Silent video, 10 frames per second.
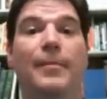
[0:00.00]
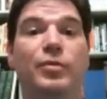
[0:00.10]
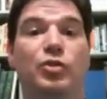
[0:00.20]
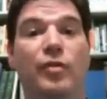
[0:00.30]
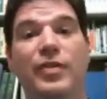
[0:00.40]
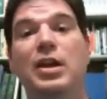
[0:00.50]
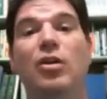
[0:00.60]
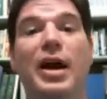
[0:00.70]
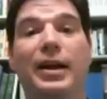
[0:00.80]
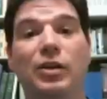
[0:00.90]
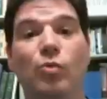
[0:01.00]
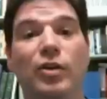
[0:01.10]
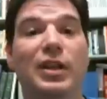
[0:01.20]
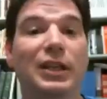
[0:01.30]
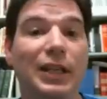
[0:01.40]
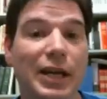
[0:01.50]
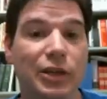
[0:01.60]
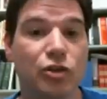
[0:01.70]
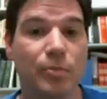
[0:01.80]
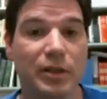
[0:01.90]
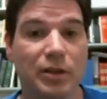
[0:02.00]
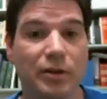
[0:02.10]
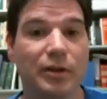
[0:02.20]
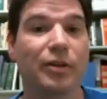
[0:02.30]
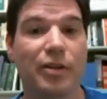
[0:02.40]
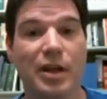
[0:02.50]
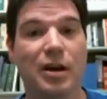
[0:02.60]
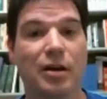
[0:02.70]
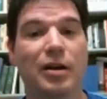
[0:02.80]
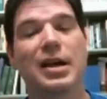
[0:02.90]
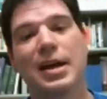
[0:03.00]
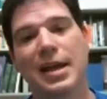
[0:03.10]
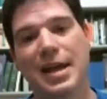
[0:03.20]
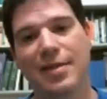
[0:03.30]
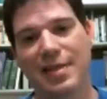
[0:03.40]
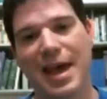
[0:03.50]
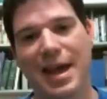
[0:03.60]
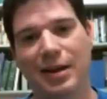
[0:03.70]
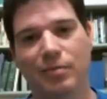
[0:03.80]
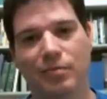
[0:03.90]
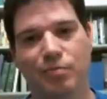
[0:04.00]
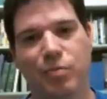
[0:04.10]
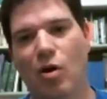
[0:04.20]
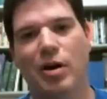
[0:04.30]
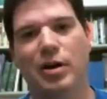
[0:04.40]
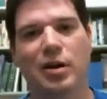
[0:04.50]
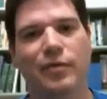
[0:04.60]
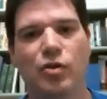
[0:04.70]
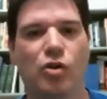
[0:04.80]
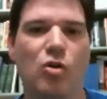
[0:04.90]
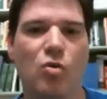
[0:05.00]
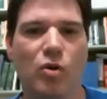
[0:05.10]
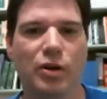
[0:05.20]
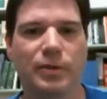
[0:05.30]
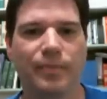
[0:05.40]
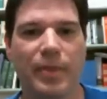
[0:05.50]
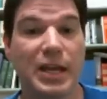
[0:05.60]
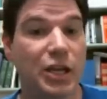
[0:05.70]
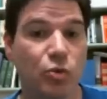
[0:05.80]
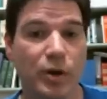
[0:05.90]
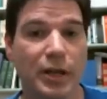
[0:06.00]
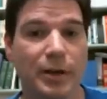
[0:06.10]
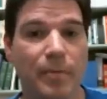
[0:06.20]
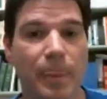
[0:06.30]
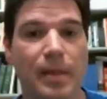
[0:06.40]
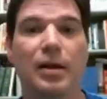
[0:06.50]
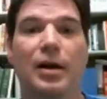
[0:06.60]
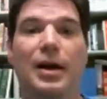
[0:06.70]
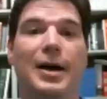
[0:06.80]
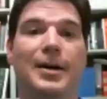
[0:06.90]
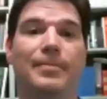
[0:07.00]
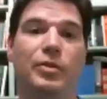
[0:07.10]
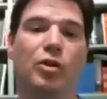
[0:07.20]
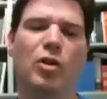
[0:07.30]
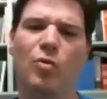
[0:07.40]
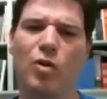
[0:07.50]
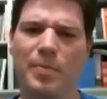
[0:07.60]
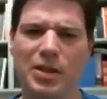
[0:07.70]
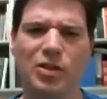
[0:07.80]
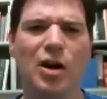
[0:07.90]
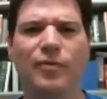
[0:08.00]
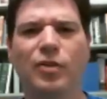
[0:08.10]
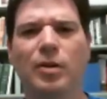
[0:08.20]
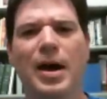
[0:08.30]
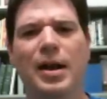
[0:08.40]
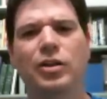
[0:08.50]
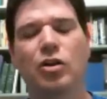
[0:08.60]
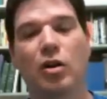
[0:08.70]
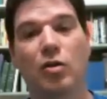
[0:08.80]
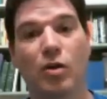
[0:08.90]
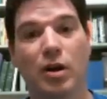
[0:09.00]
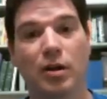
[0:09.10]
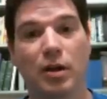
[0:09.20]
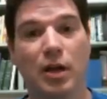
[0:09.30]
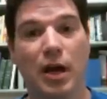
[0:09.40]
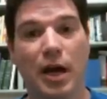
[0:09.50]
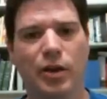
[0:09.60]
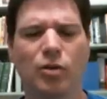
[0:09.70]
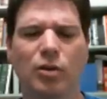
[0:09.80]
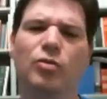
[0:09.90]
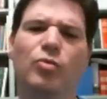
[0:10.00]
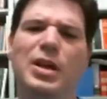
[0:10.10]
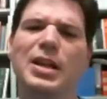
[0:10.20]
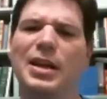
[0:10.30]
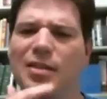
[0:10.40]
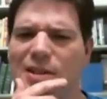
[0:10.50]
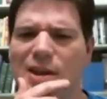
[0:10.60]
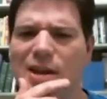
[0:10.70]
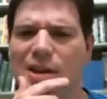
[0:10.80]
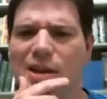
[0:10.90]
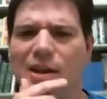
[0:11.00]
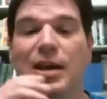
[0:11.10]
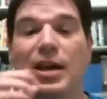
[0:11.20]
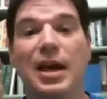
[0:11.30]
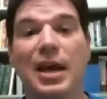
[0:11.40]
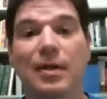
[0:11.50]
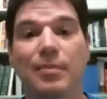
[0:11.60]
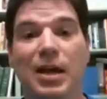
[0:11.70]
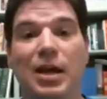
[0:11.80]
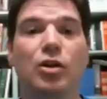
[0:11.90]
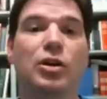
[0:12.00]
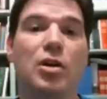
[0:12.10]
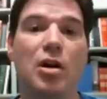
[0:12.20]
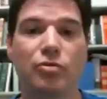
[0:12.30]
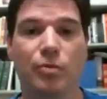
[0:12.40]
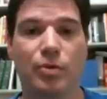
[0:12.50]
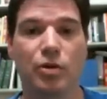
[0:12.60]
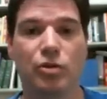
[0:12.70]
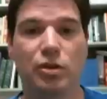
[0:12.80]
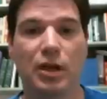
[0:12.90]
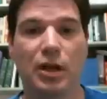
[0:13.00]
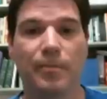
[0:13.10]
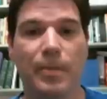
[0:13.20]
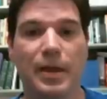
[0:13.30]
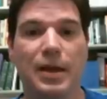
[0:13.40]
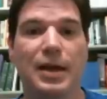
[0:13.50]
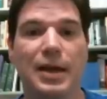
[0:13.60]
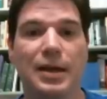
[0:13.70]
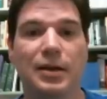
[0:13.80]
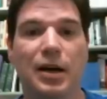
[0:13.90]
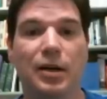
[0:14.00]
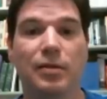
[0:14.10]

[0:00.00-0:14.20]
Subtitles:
sort of interacting with the lecture material there in that part of your course each week. You're going to want to be thoughtful about it. You're going to want to do a little reading and thinking and make a good contribution there. And